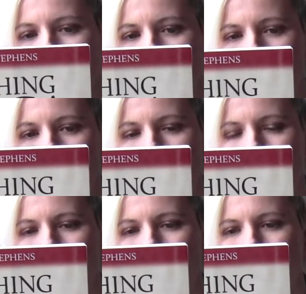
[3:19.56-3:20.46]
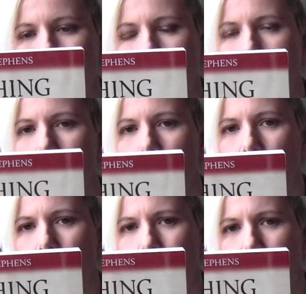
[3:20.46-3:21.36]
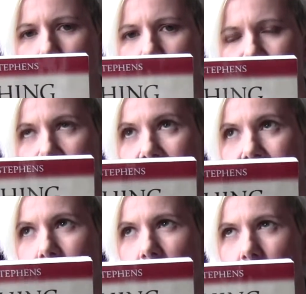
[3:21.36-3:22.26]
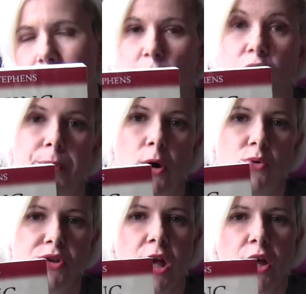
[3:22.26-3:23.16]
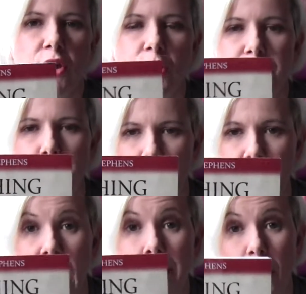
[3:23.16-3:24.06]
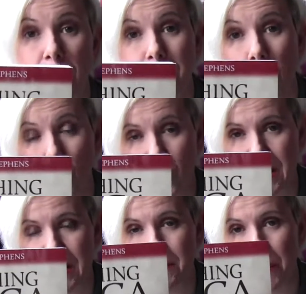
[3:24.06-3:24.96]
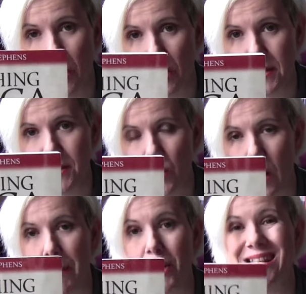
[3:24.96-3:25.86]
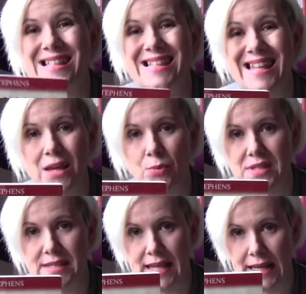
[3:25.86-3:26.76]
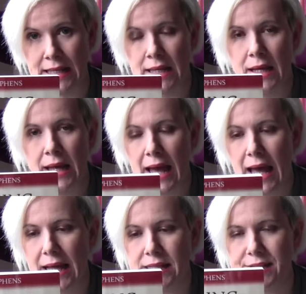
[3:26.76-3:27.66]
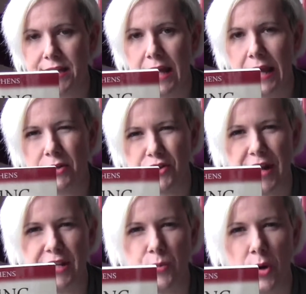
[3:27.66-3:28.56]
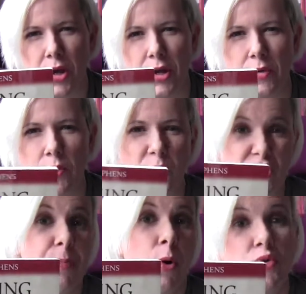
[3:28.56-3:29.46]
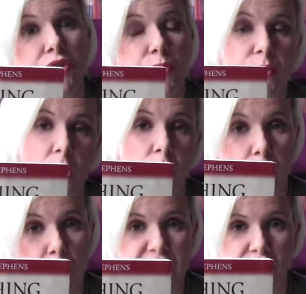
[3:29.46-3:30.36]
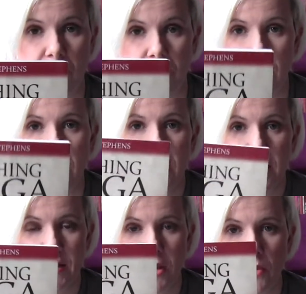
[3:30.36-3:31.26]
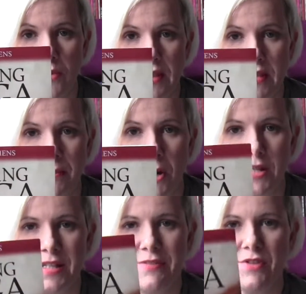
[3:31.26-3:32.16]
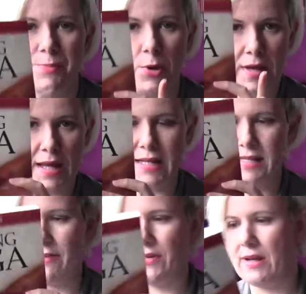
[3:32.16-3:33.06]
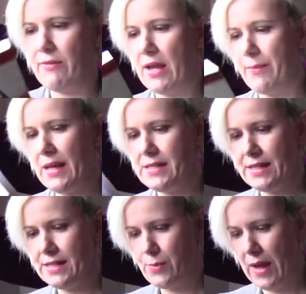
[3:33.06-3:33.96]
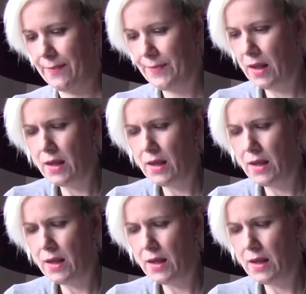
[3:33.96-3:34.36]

really good pose and good book about poses, but also about sequencing and trying to work out which poses would go in which order. So this is Mark Stevens' book, and I definitely recommend it as well.